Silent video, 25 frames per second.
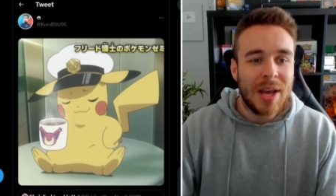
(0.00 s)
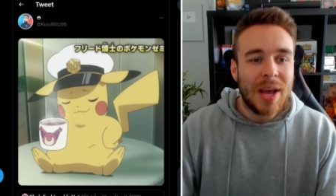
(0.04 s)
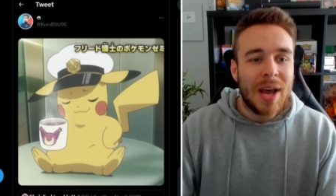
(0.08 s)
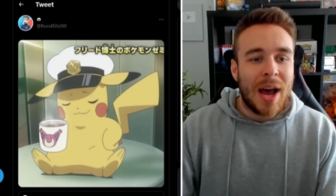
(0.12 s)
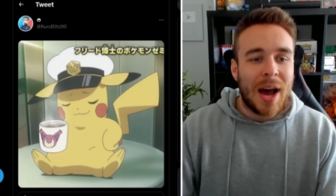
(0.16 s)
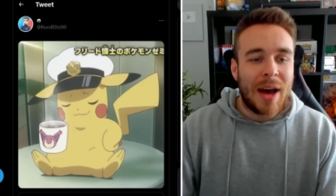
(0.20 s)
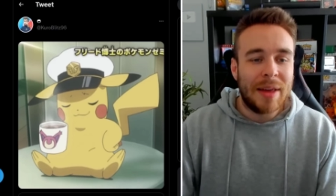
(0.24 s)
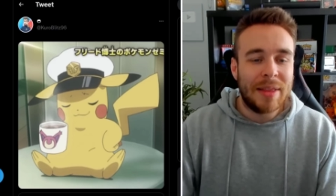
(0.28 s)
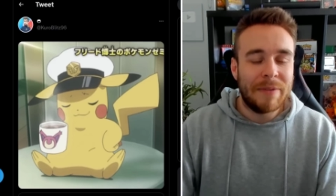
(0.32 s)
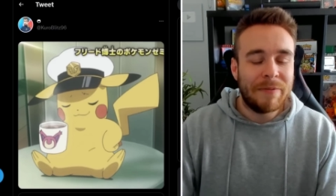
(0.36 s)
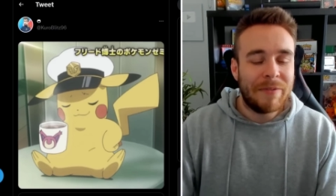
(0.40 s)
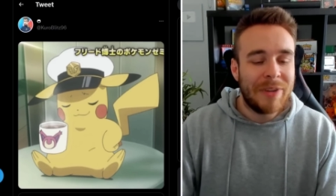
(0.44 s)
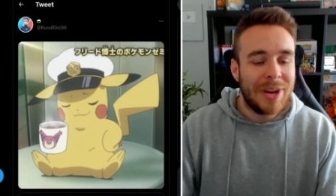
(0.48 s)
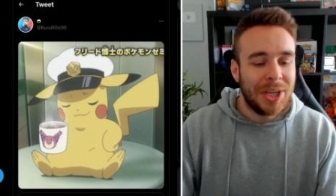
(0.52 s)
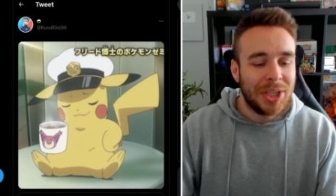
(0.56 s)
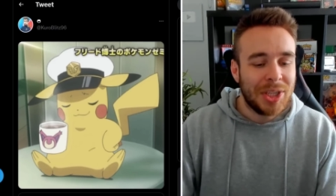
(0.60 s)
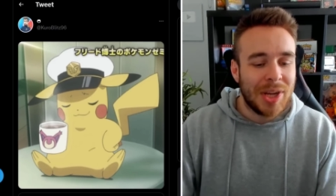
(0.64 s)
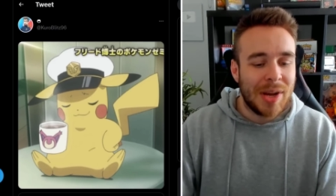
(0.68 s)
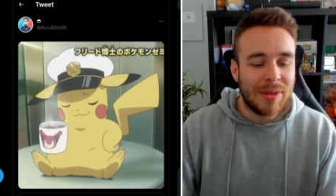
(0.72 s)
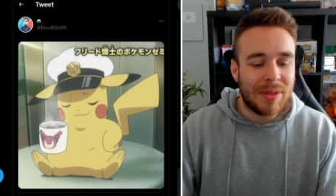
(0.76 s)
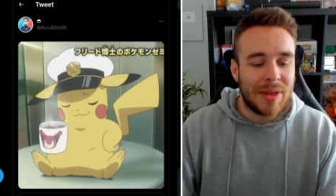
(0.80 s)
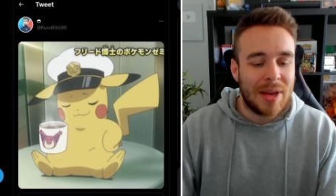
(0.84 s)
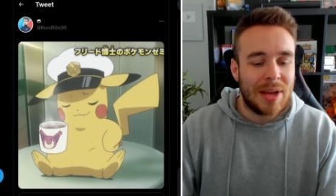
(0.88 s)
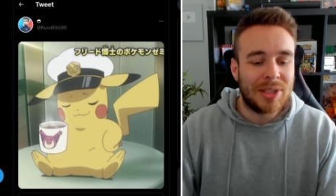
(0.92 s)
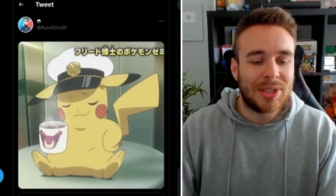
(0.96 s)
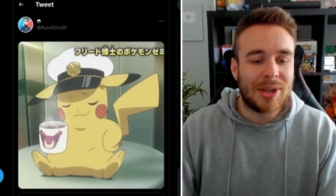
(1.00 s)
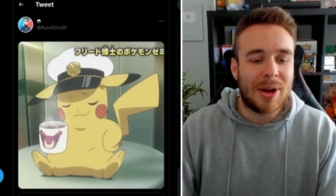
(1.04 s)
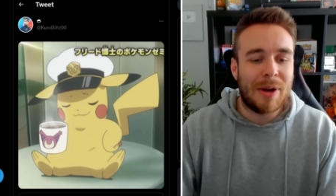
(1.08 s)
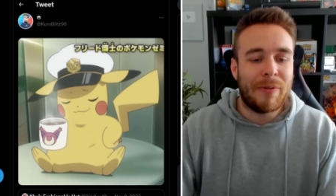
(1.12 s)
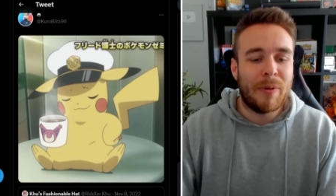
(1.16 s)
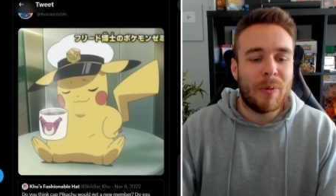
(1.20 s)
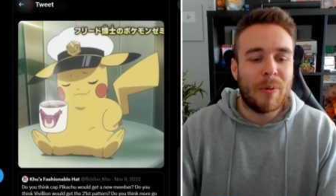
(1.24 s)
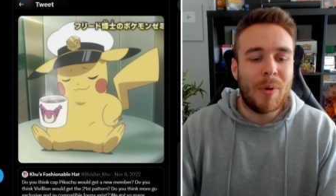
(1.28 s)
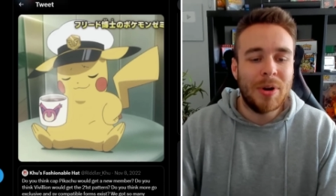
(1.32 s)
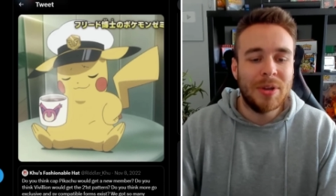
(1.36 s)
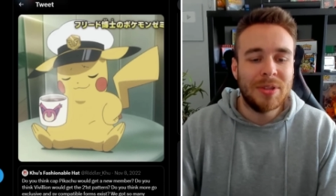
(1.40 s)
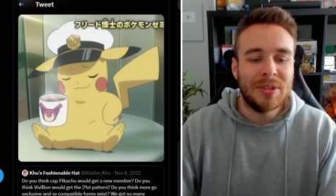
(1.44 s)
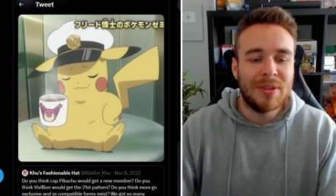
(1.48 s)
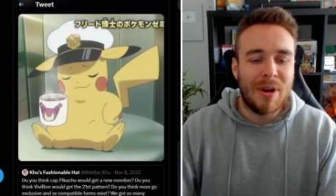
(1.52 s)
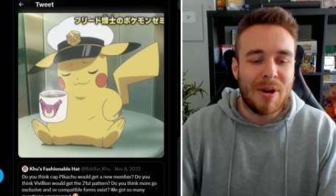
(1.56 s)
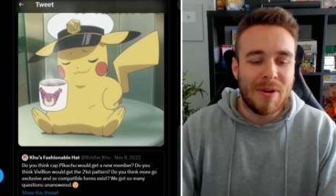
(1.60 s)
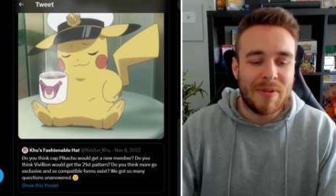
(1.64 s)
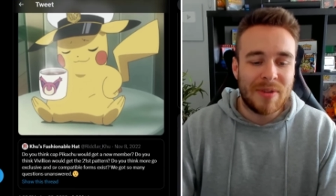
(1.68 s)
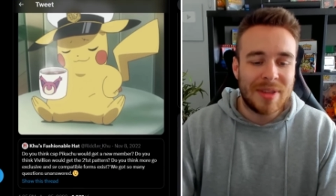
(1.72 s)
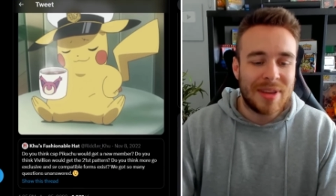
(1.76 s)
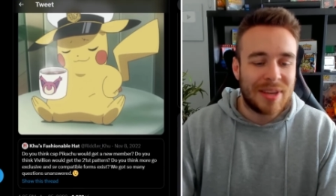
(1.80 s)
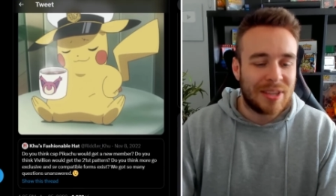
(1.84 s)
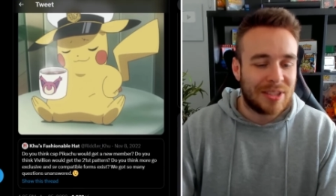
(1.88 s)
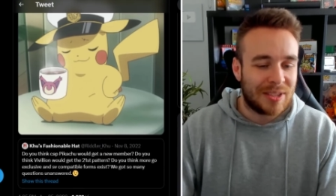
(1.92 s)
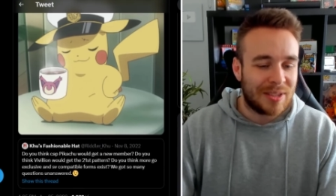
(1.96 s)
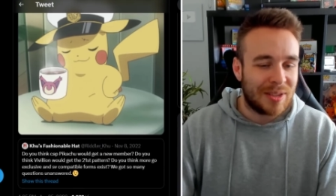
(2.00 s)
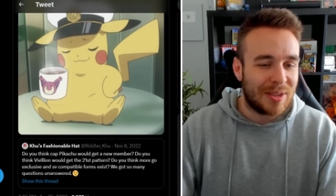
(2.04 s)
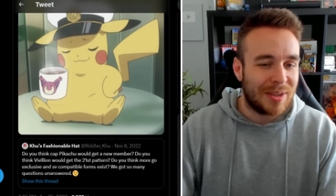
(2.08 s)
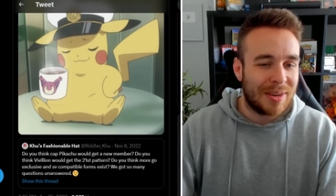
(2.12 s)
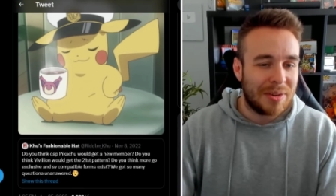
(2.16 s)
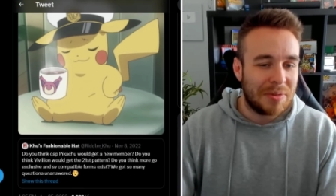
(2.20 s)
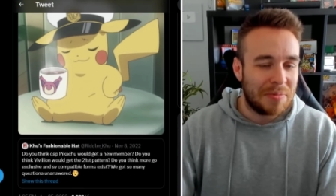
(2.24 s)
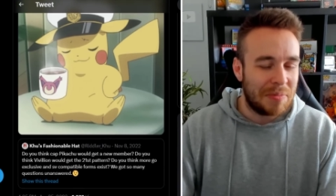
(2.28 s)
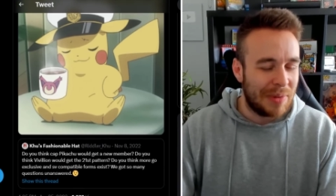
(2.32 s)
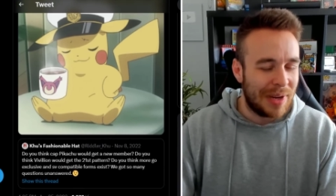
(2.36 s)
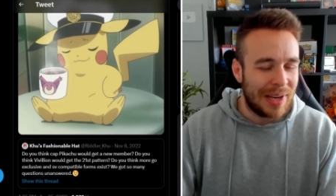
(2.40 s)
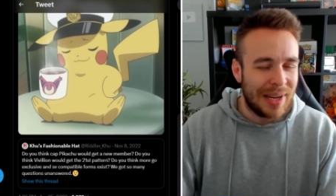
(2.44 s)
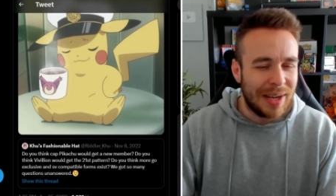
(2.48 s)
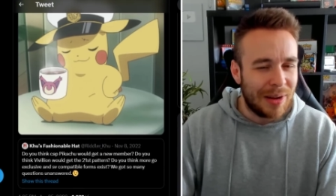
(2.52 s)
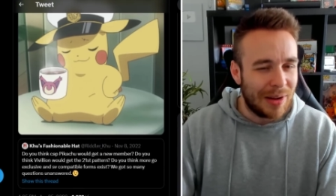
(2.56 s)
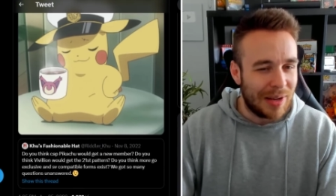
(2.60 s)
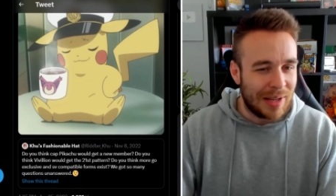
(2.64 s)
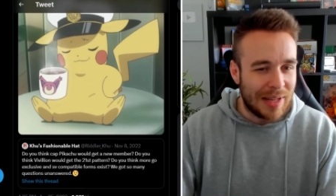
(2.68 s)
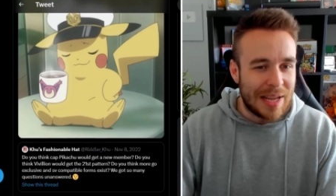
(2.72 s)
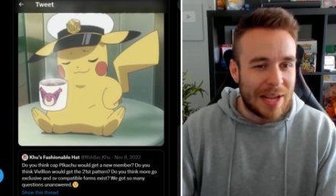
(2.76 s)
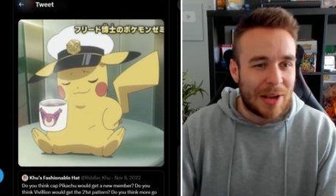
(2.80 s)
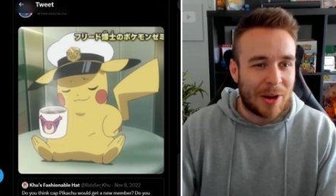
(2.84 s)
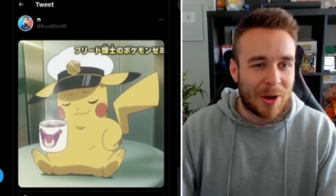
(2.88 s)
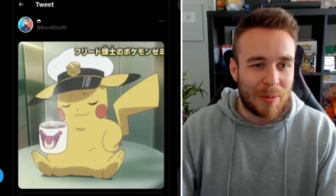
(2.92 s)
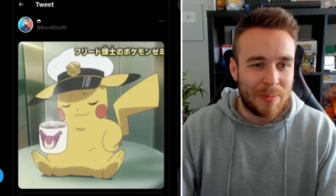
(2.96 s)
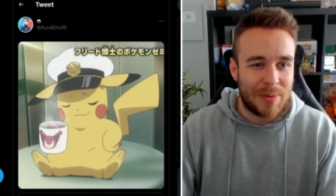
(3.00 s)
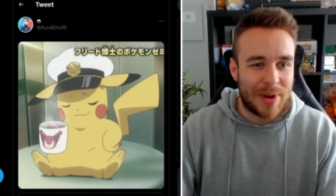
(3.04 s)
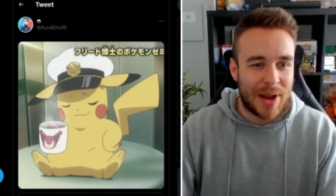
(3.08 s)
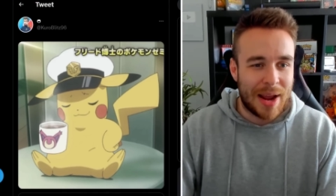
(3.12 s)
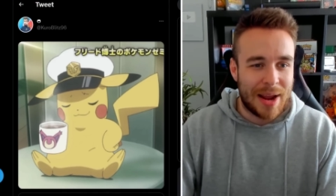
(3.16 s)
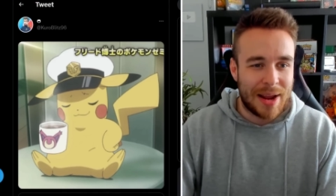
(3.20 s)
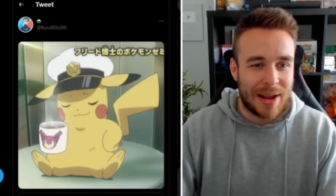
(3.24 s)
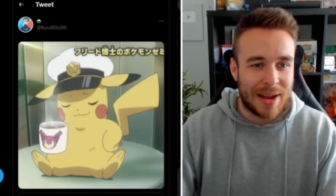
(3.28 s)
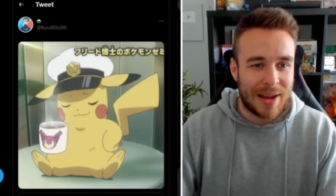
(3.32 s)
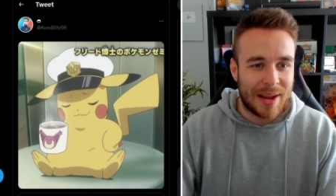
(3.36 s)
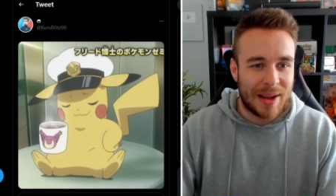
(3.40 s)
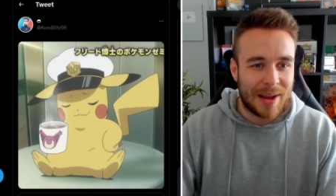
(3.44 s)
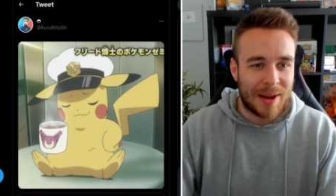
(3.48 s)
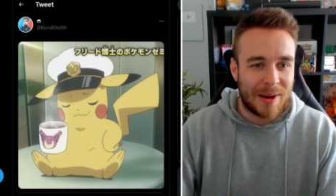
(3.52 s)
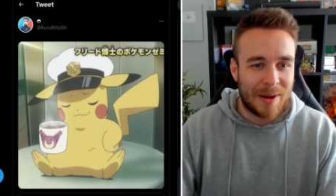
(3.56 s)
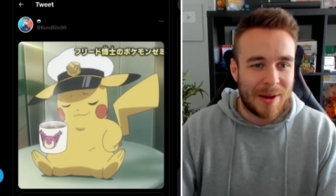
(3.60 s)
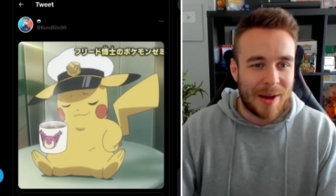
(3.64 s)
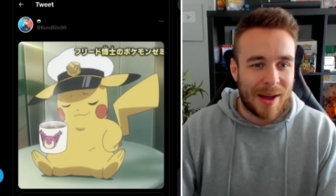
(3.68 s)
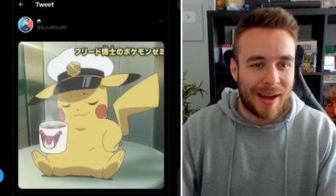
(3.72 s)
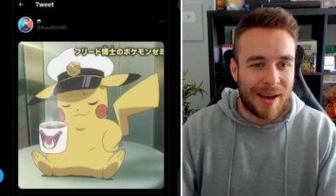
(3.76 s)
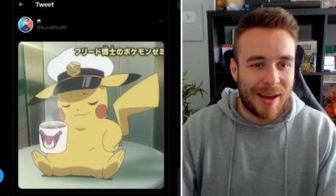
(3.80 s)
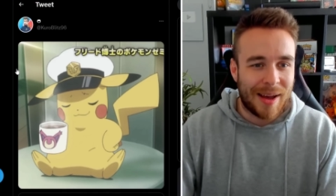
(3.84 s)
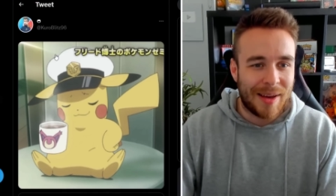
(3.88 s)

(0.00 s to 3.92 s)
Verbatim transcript: And then finishing things off, I wanted to go over this little leak update here.